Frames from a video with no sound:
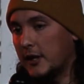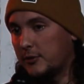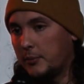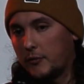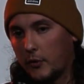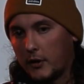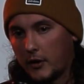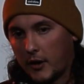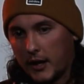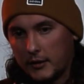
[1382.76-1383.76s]
2 dicks before,
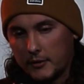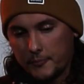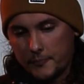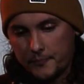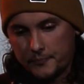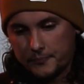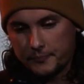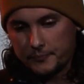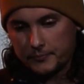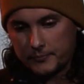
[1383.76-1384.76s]
all right?
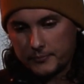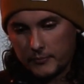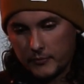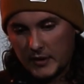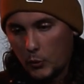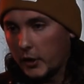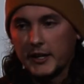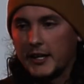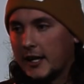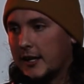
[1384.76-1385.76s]

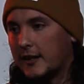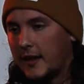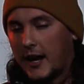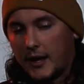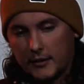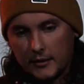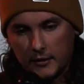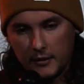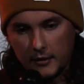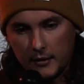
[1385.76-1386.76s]
We're going to get into that.